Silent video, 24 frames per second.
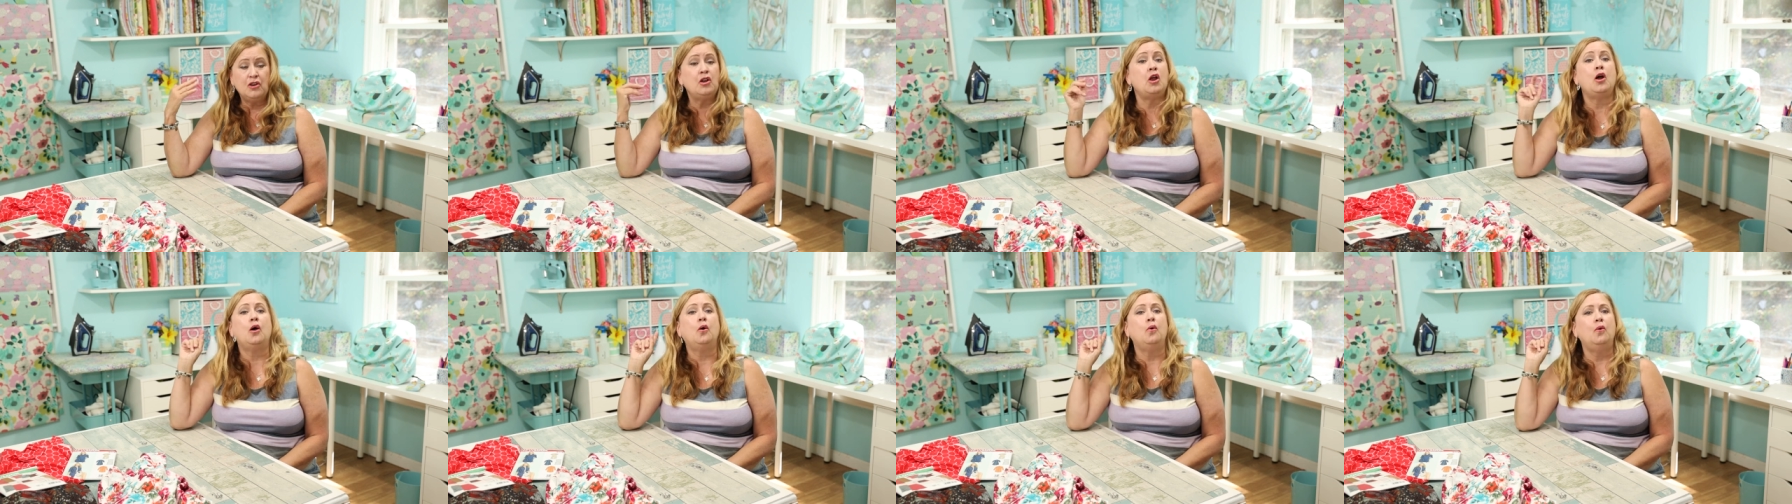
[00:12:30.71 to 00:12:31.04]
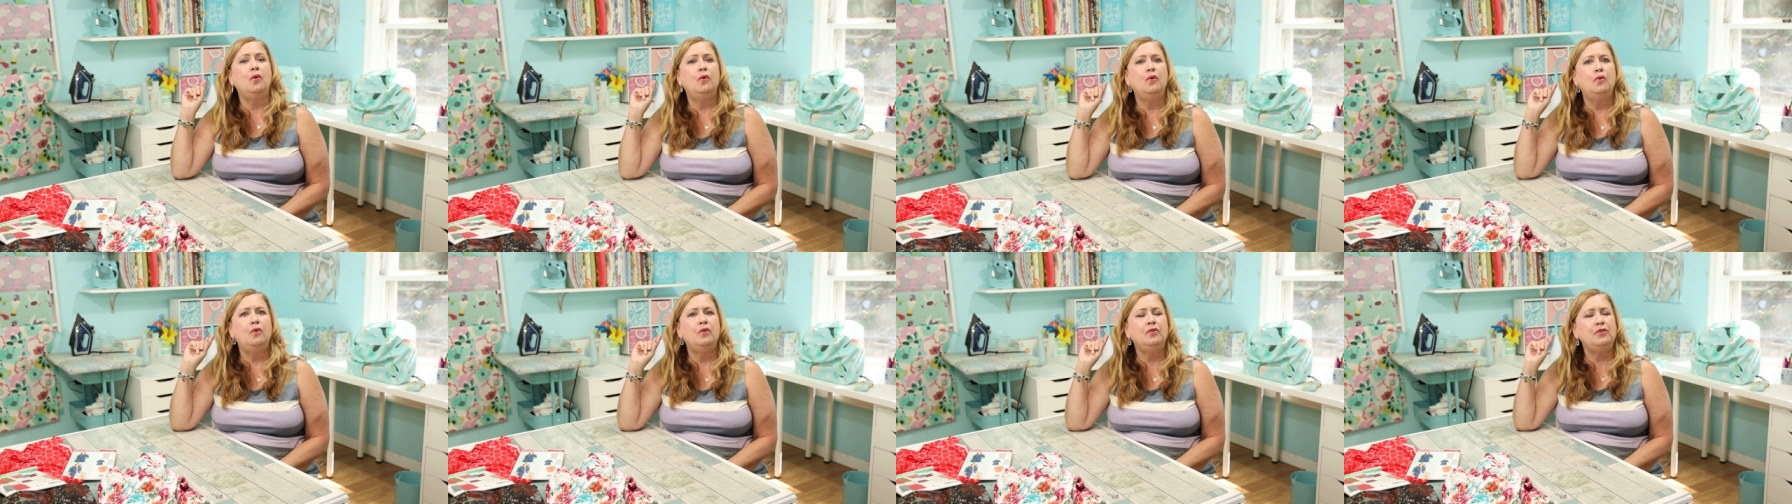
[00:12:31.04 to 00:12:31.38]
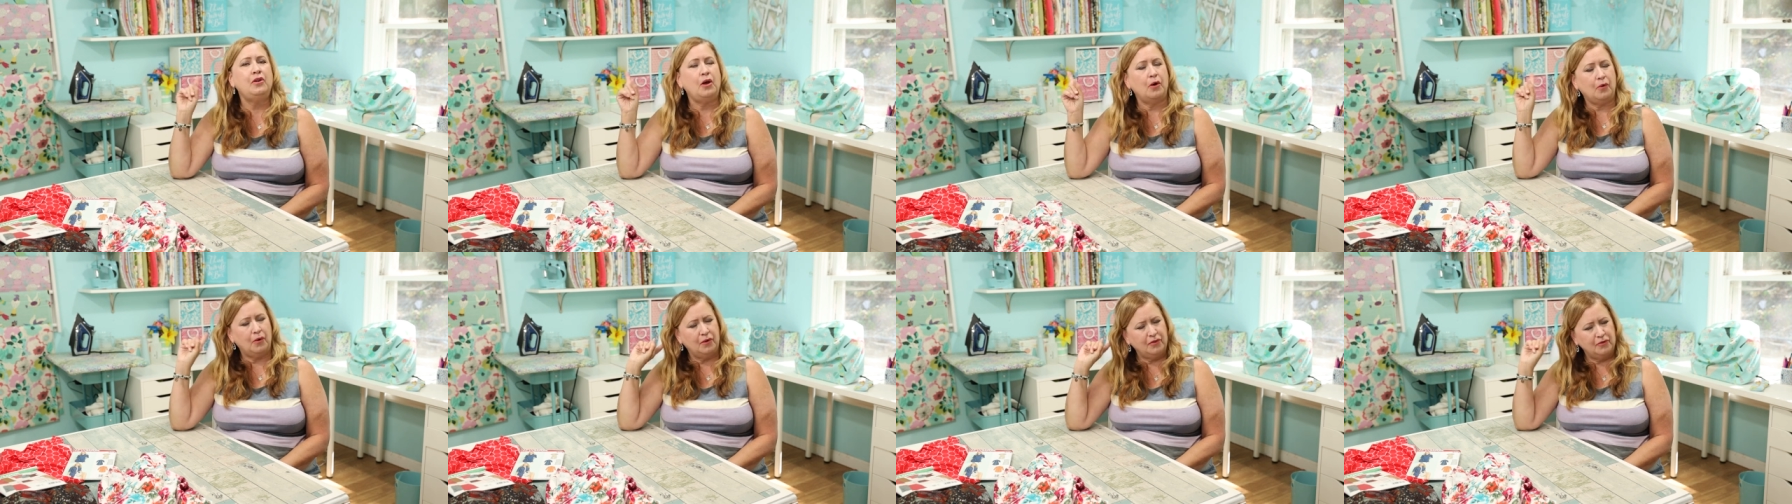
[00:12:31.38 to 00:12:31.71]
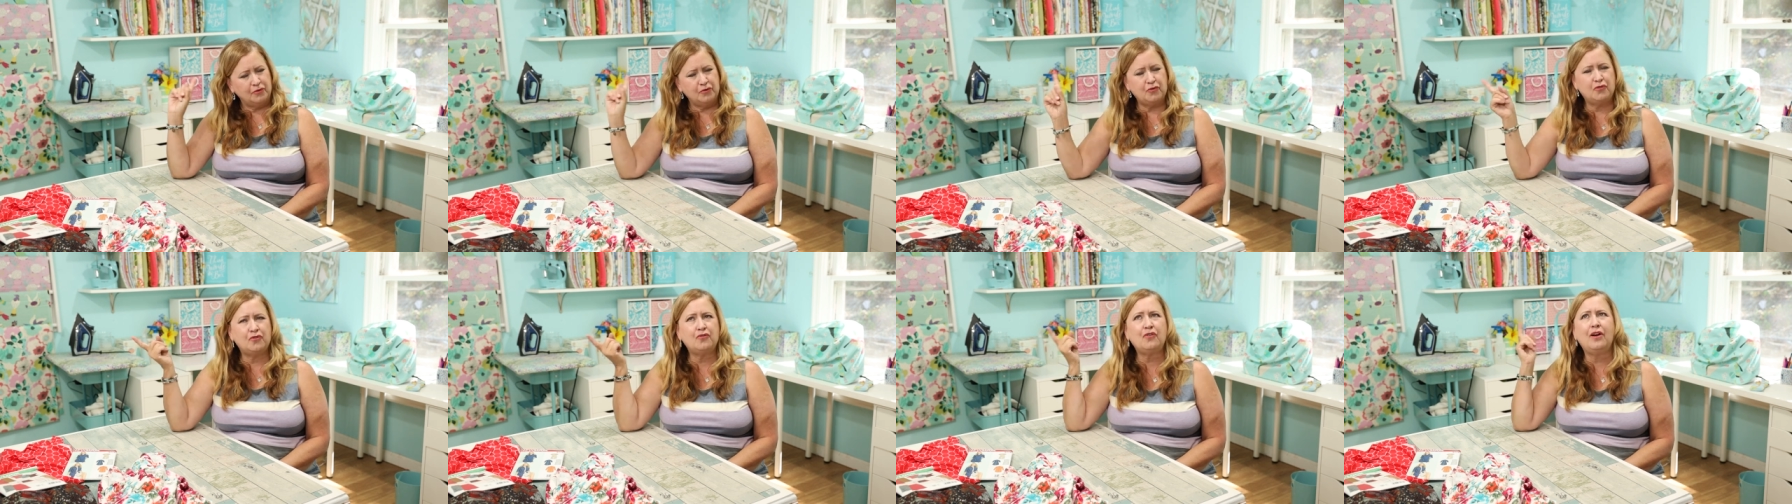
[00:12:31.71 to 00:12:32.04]
No, no,
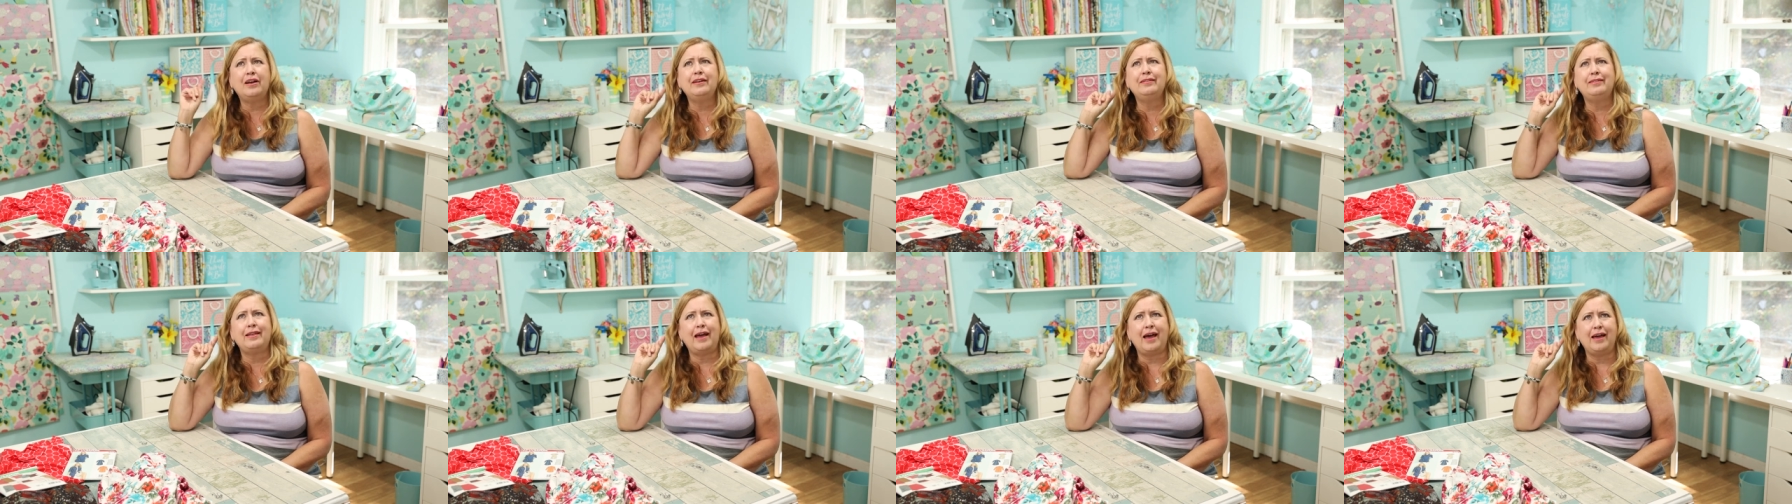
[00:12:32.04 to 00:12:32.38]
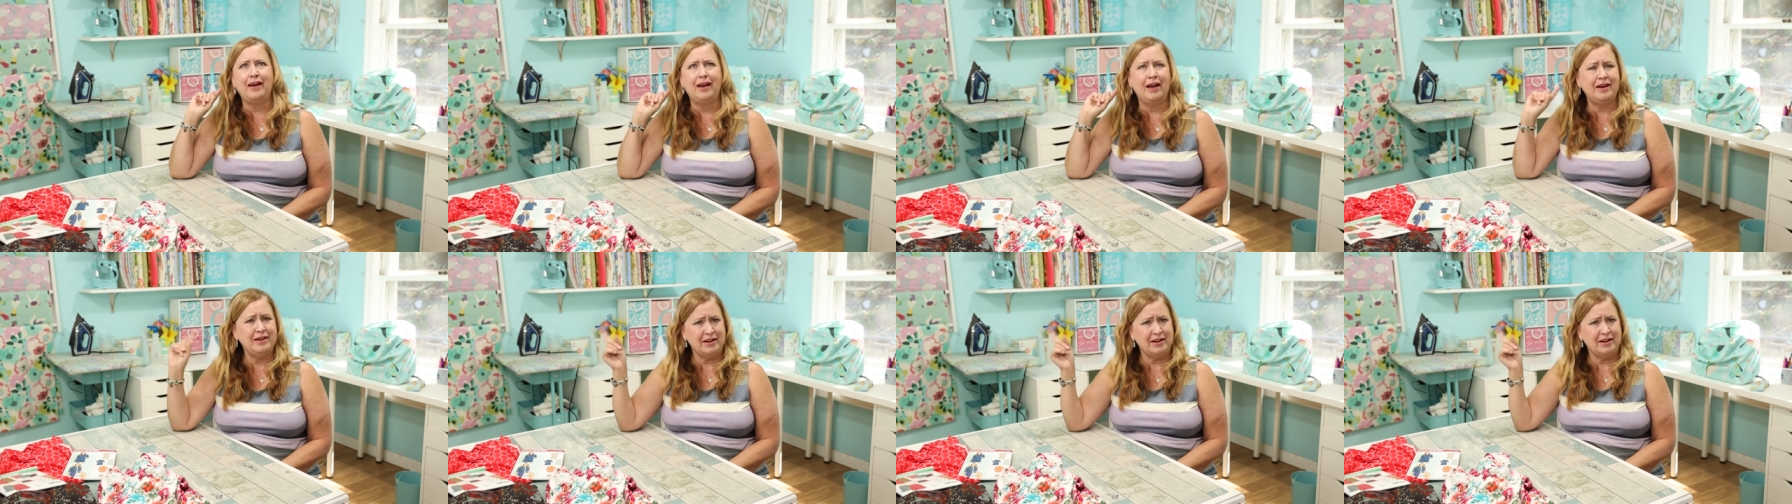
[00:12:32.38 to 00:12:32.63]
strike that.